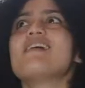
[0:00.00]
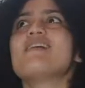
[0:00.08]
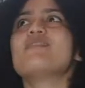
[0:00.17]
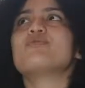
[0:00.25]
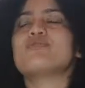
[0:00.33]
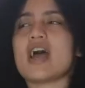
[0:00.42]

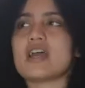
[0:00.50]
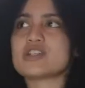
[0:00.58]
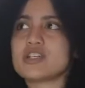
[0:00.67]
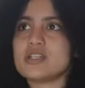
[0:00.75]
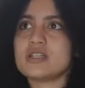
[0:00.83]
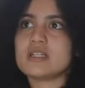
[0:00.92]

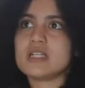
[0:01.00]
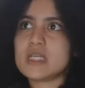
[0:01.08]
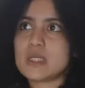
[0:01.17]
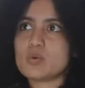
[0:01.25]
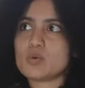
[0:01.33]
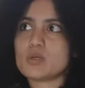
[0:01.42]

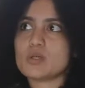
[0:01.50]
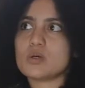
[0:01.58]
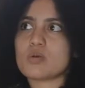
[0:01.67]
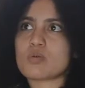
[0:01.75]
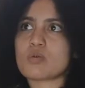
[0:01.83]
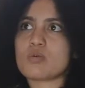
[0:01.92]
fashion
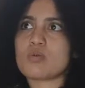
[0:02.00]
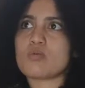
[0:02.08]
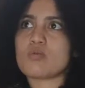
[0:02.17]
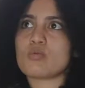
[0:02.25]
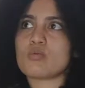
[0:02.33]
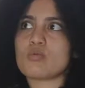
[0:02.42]

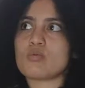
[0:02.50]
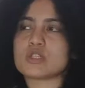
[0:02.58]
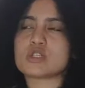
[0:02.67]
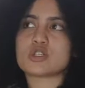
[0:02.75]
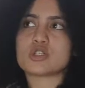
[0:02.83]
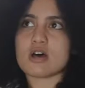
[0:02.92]
was
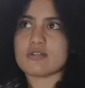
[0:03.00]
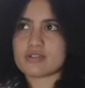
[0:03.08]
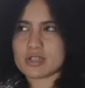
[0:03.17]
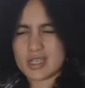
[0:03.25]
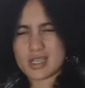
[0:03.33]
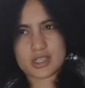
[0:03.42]

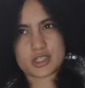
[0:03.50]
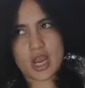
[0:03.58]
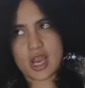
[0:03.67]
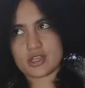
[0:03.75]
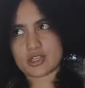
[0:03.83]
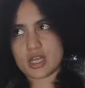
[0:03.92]
softly
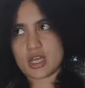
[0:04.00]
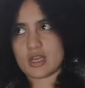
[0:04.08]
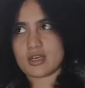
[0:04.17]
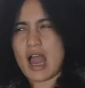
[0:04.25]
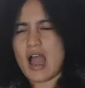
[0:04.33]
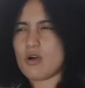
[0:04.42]
changing.
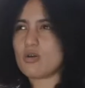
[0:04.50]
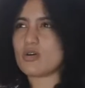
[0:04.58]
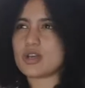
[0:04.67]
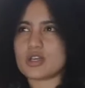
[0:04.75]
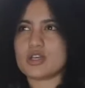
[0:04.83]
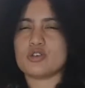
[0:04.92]
Now,
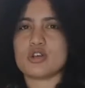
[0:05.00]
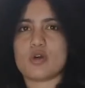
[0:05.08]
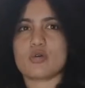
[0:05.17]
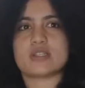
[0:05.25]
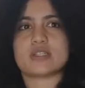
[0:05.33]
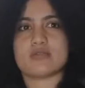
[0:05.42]

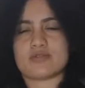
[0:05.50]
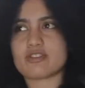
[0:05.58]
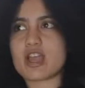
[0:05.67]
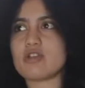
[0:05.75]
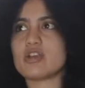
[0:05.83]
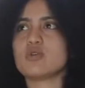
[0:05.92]
it's
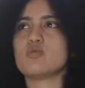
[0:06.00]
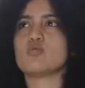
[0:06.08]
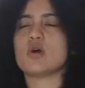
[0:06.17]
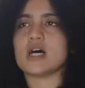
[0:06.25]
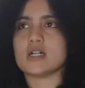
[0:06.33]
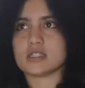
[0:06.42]
very
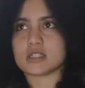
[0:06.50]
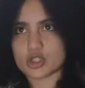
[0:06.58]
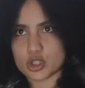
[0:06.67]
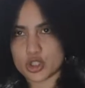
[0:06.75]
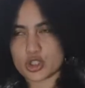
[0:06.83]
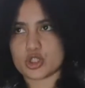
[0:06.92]

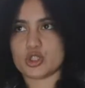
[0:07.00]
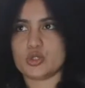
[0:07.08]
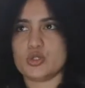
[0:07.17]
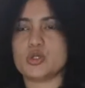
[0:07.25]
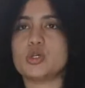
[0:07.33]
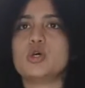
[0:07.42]

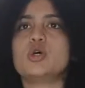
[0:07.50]
well-to-do,